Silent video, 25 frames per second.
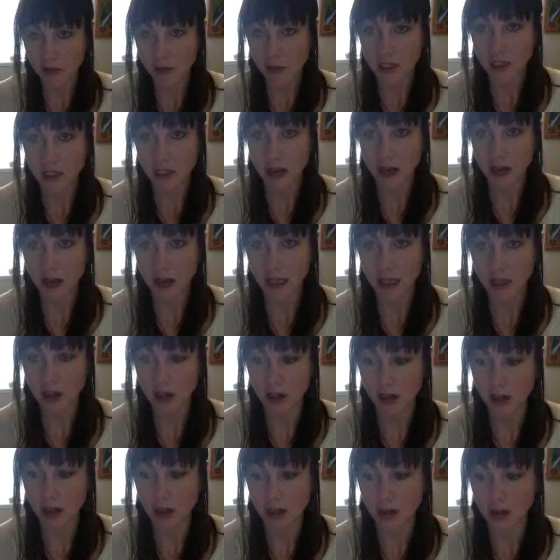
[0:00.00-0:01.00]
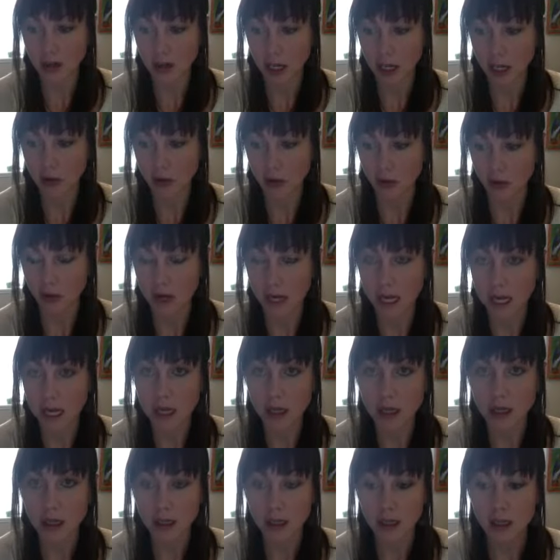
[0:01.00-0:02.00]
it's not, I can kind of
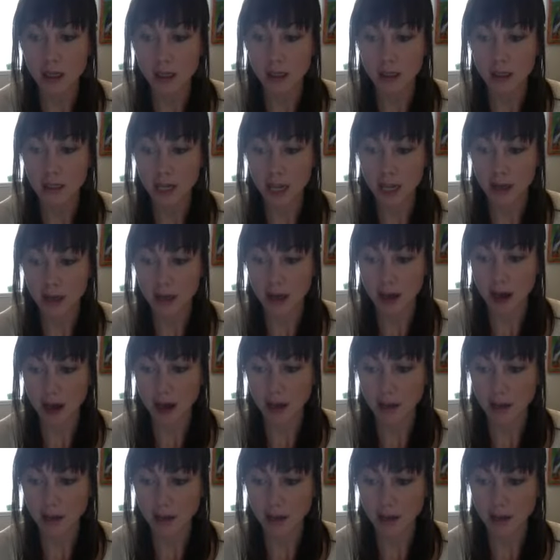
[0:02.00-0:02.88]
restate that.